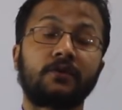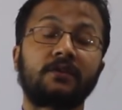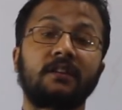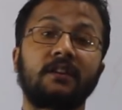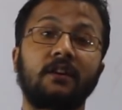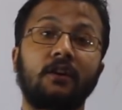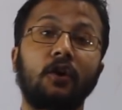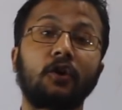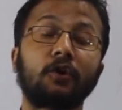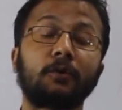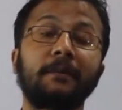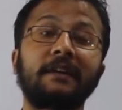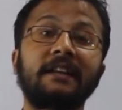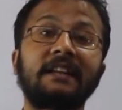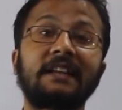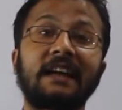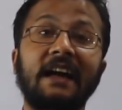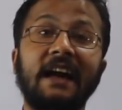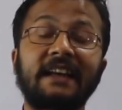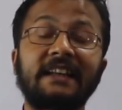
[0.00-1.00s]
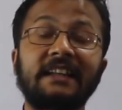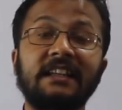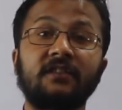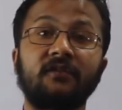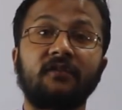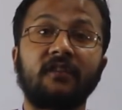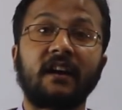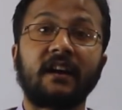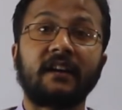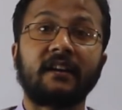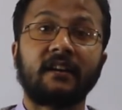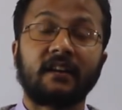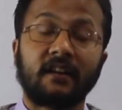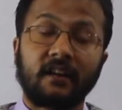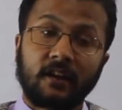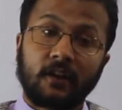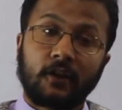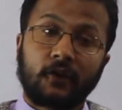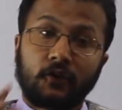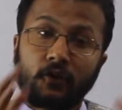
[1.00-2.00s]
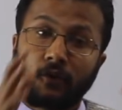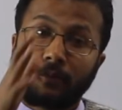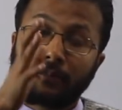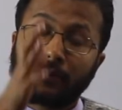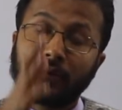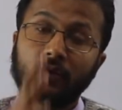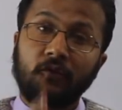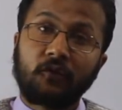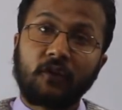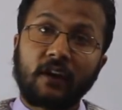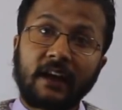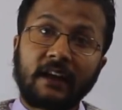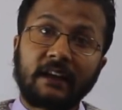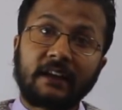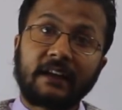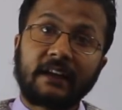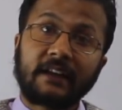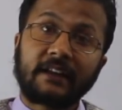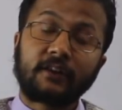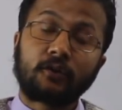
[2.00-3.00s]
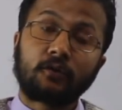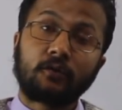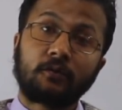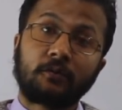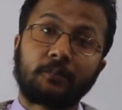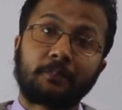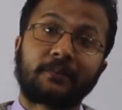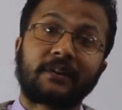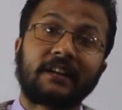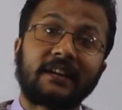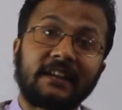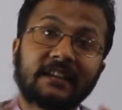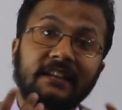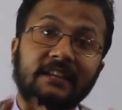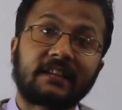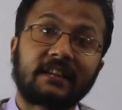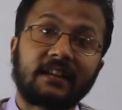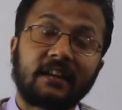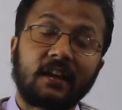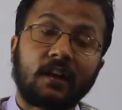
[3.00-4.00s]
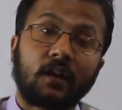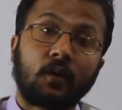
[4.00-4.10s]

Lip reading: which will automatically identify your profile and it will predict